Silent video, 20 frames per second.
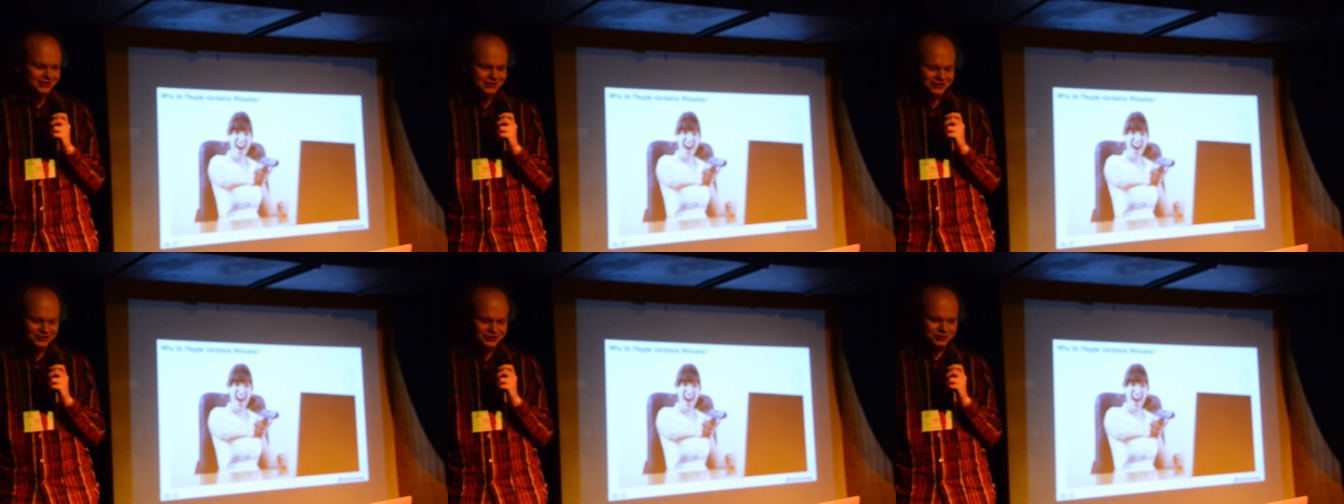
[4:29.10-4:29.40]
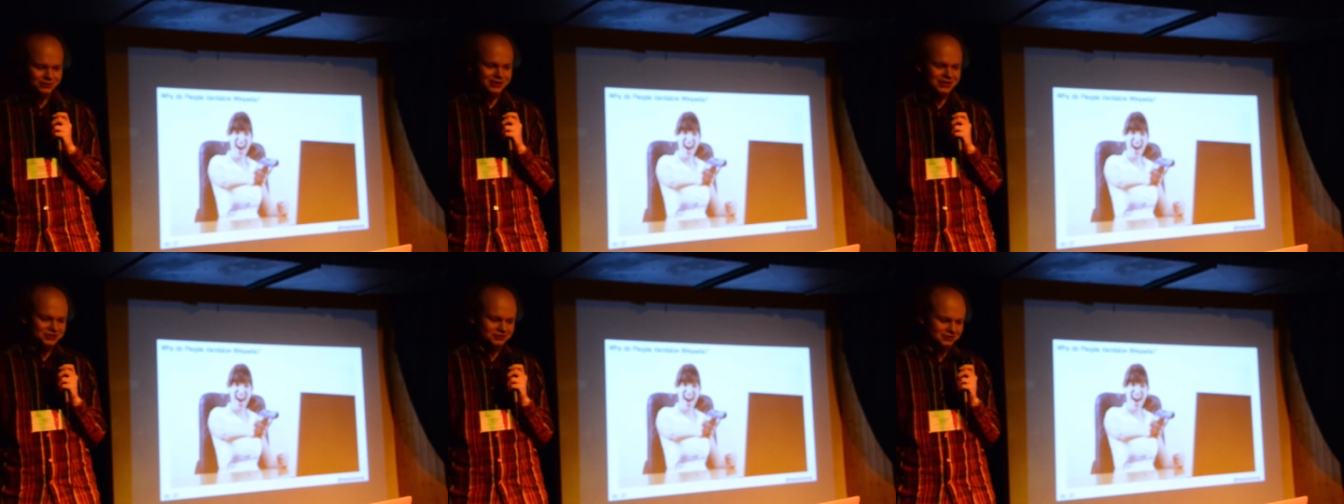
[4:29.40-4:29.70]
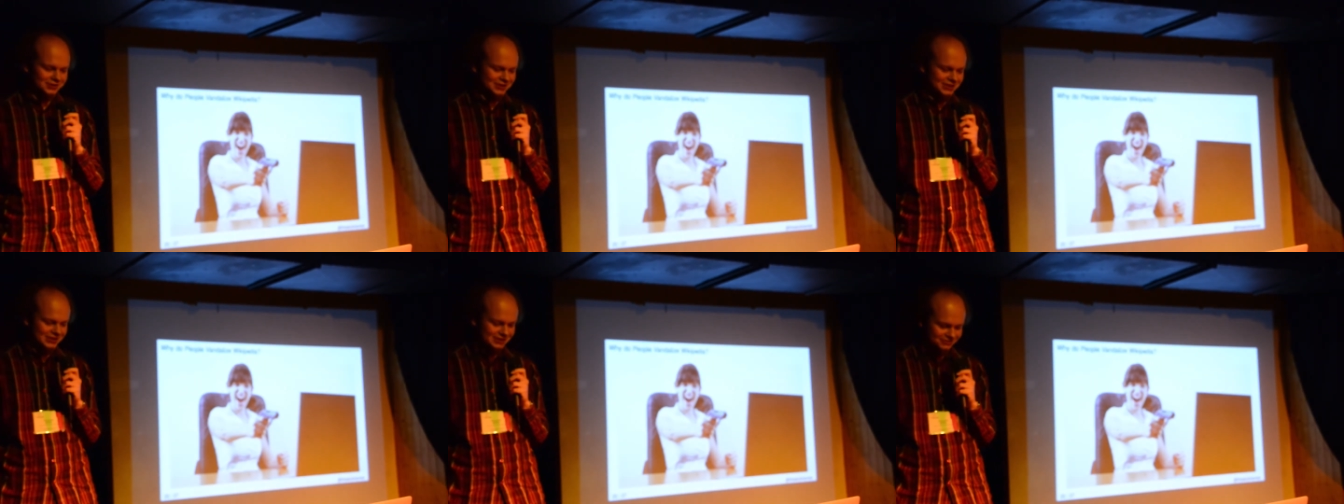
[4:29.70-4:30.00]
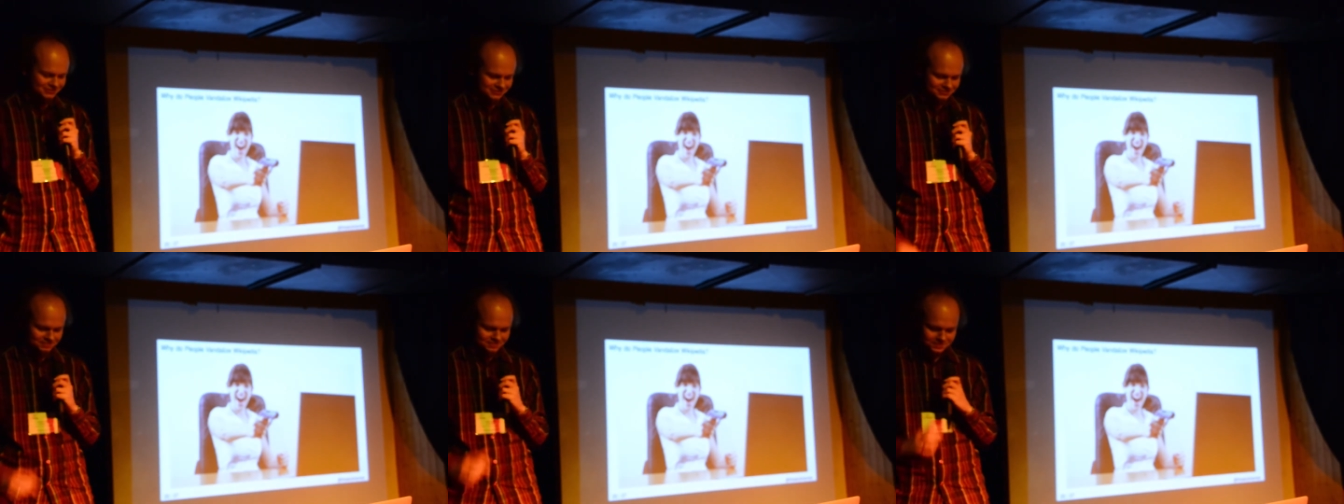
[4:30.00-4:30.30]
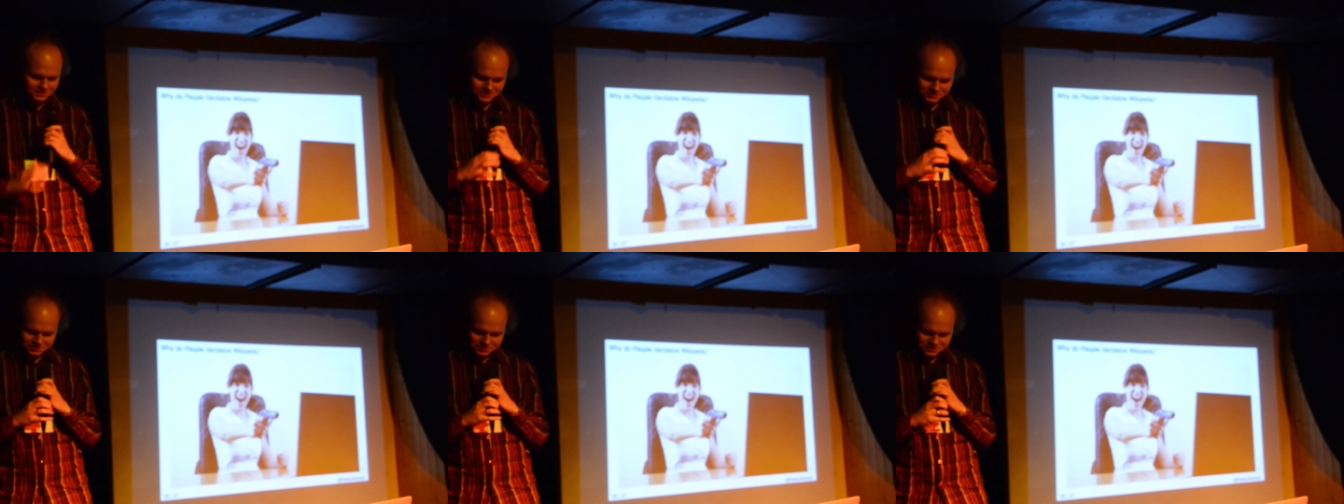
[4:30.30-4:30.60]
stress relief.
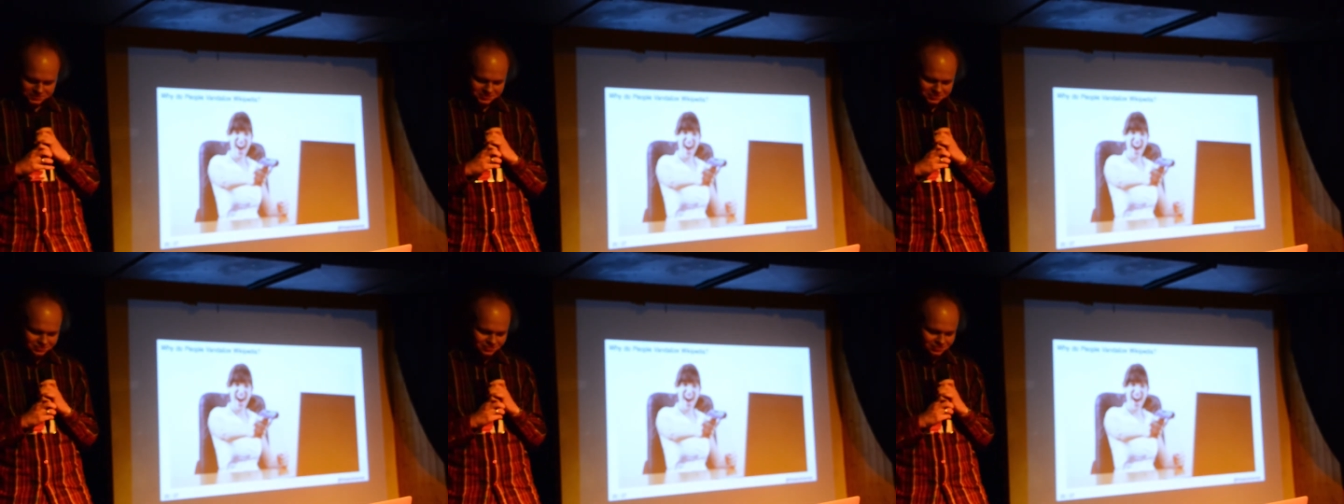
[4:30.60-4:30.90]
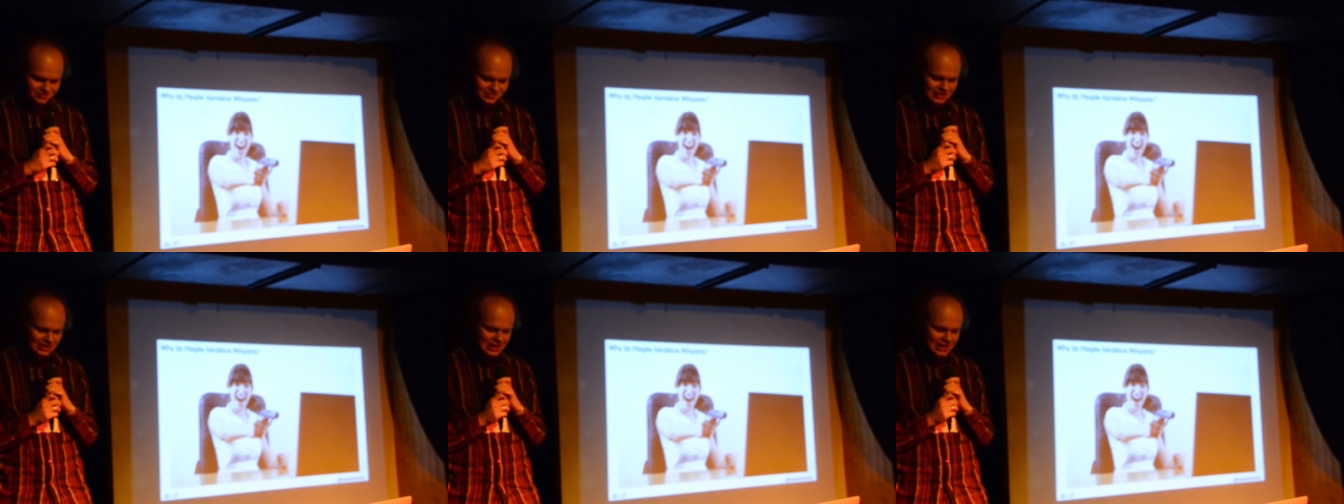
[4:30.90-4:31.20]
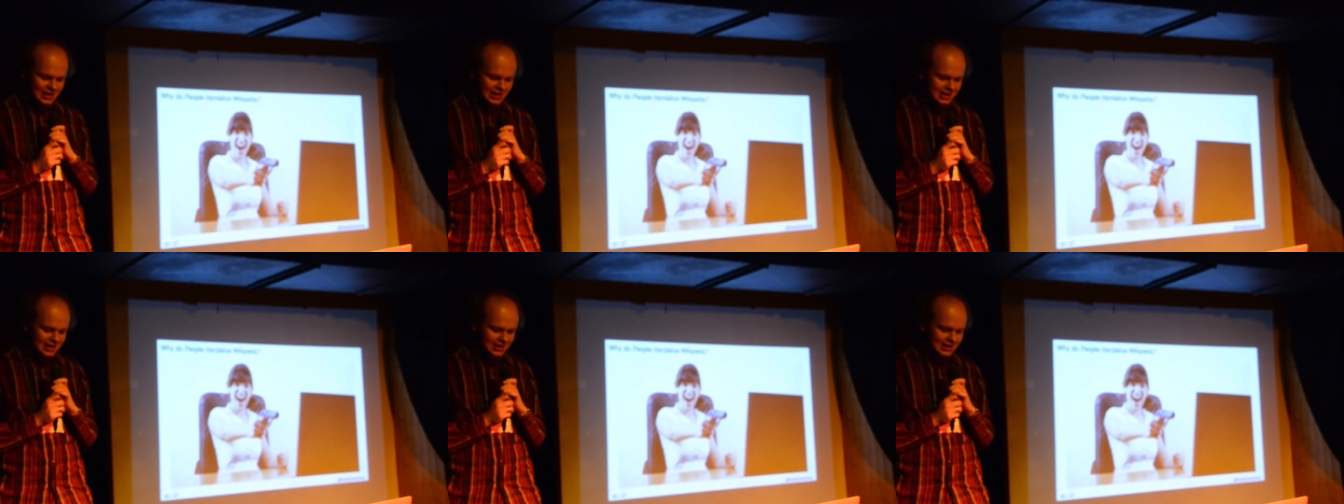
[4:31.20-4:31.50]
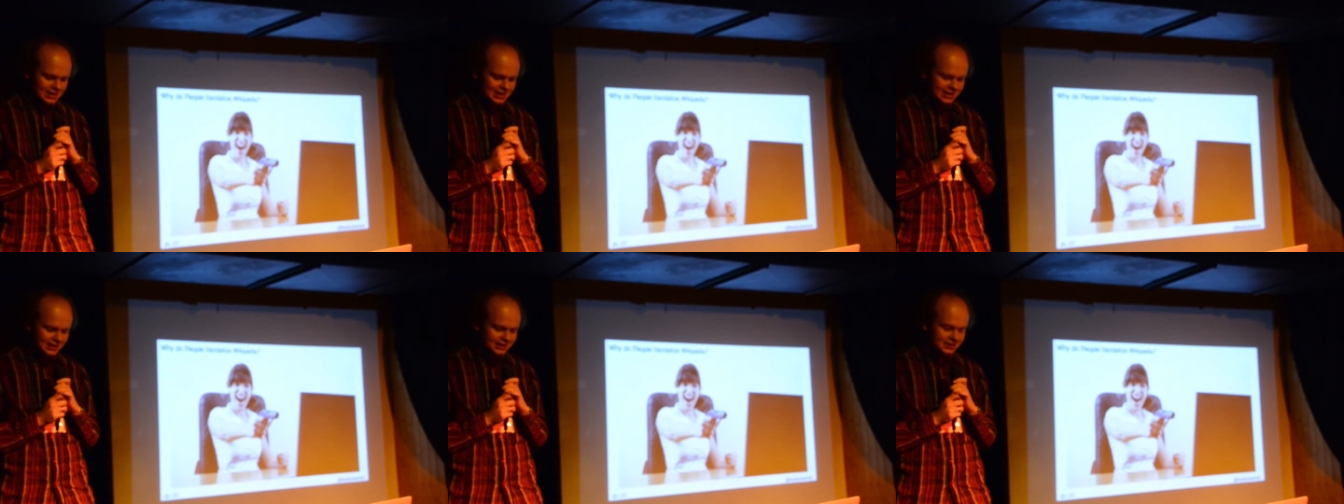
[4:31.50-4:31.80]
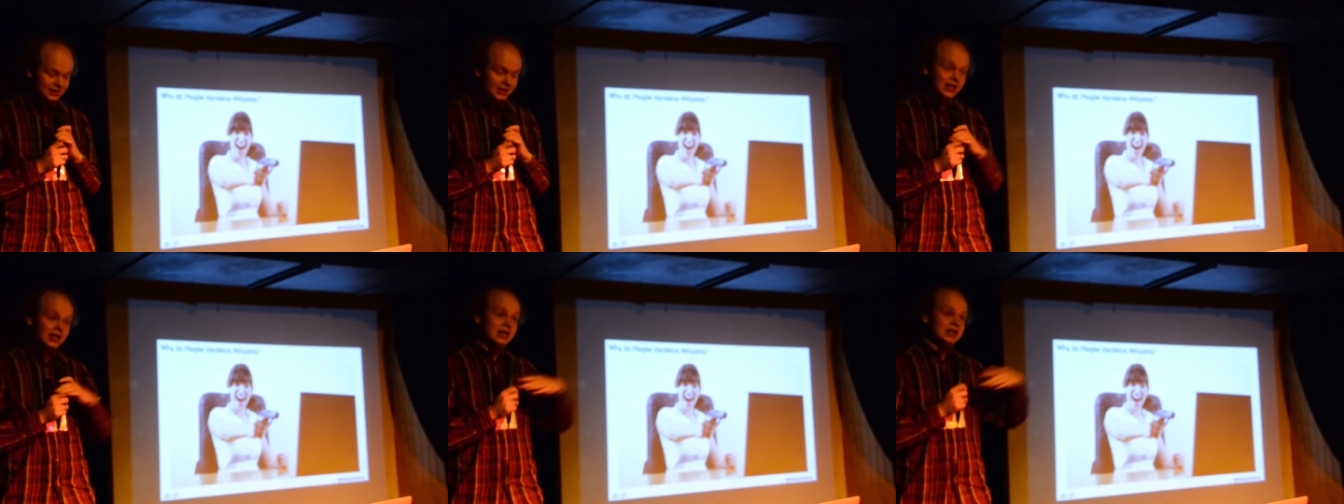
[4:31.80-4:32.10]
And